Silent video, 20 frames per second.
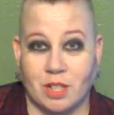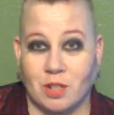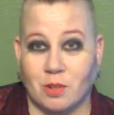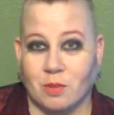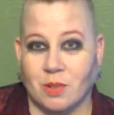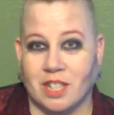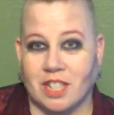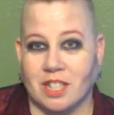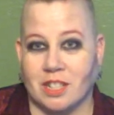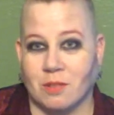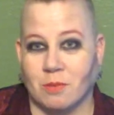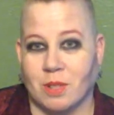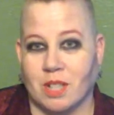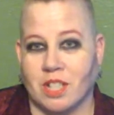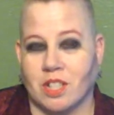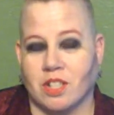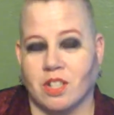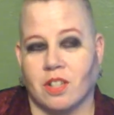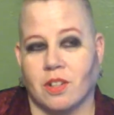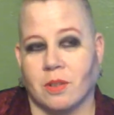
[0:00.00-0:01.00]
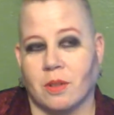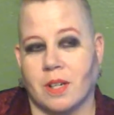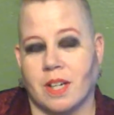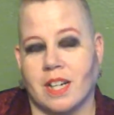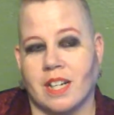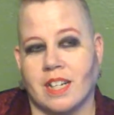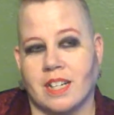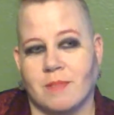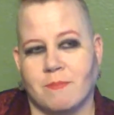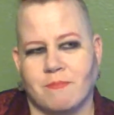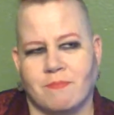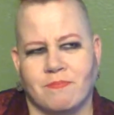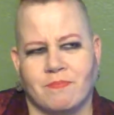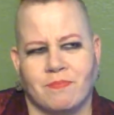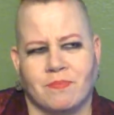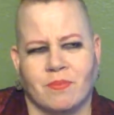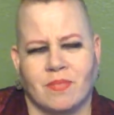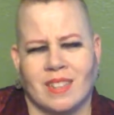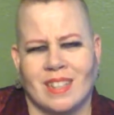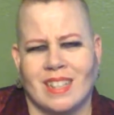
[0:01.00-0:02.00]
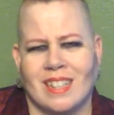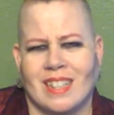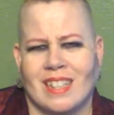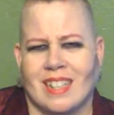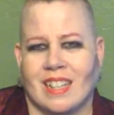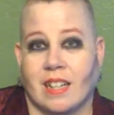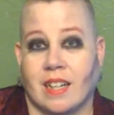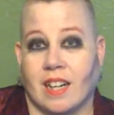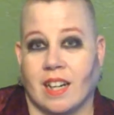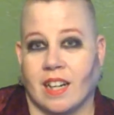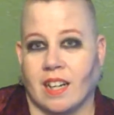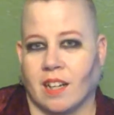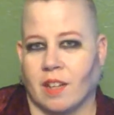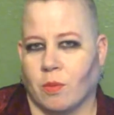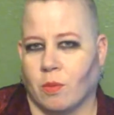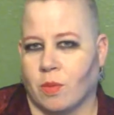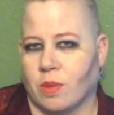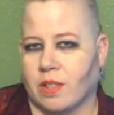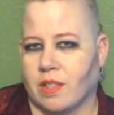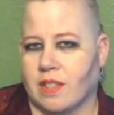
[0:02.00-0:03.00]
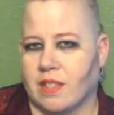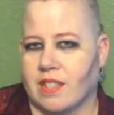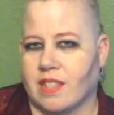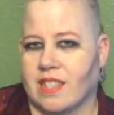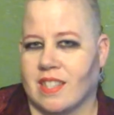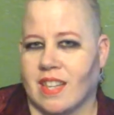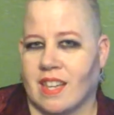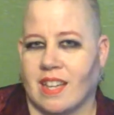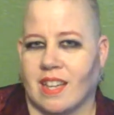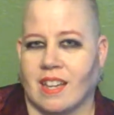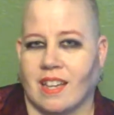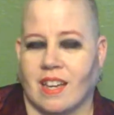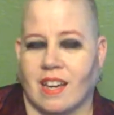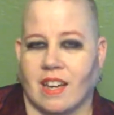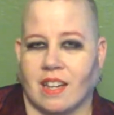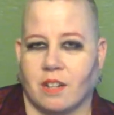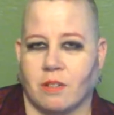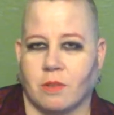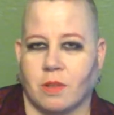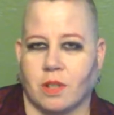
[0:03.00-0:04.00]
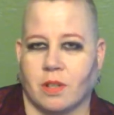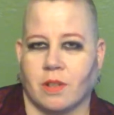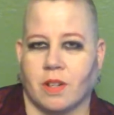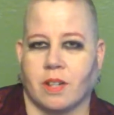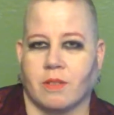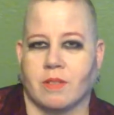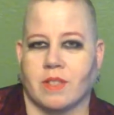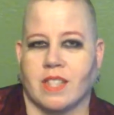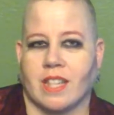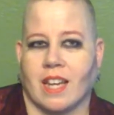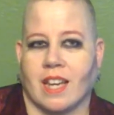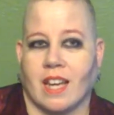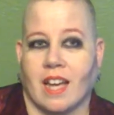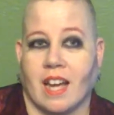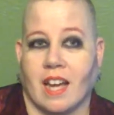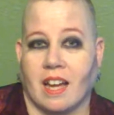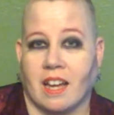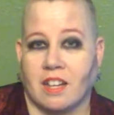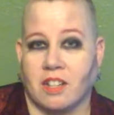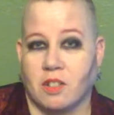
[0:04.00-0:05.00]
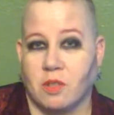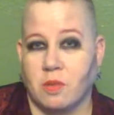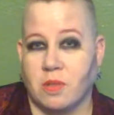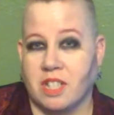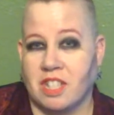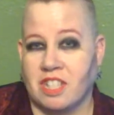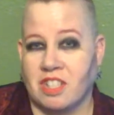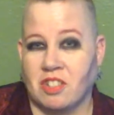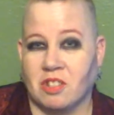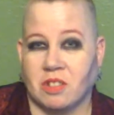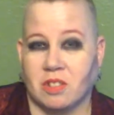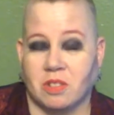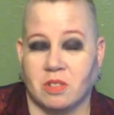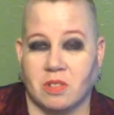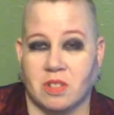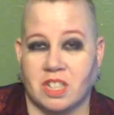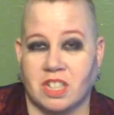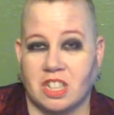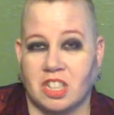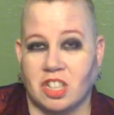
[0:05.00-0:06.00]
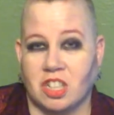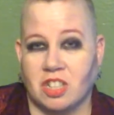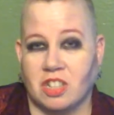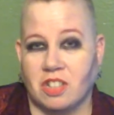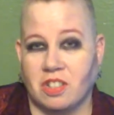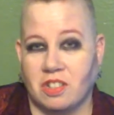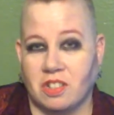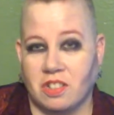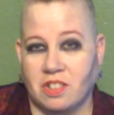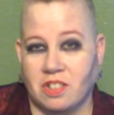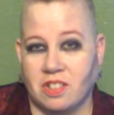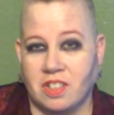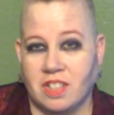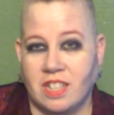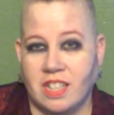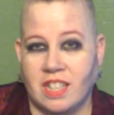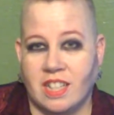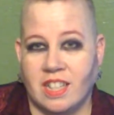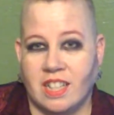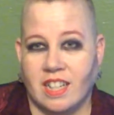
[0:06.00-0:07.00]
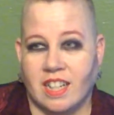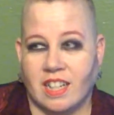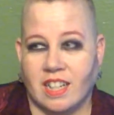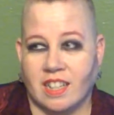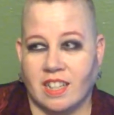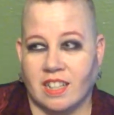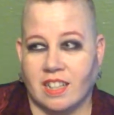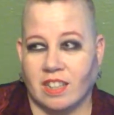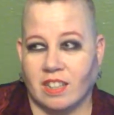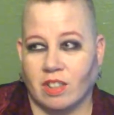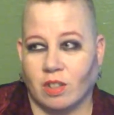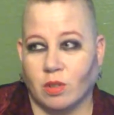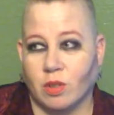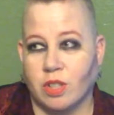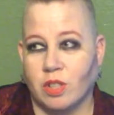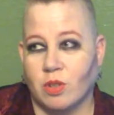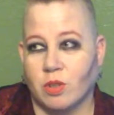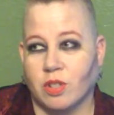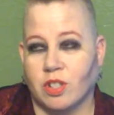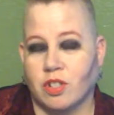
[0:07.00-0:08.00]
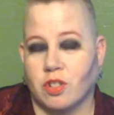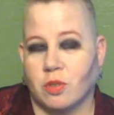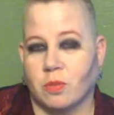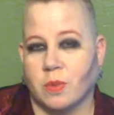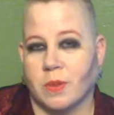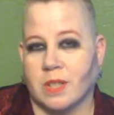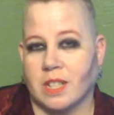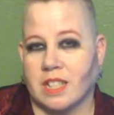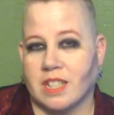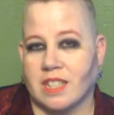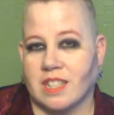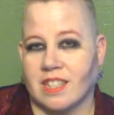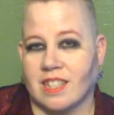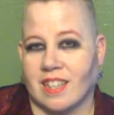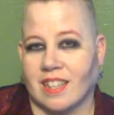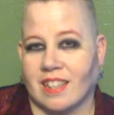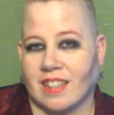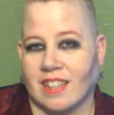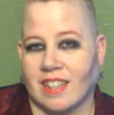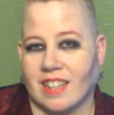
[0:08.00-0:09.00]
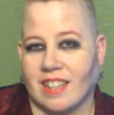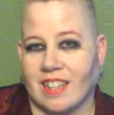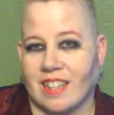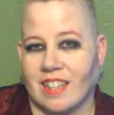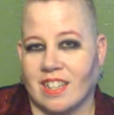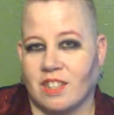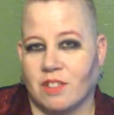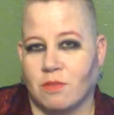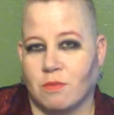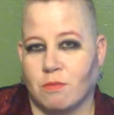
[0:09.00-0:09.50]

witch is which? No, I would say, I don't know, I would say a hedge witch or traditional. Only traditional because I like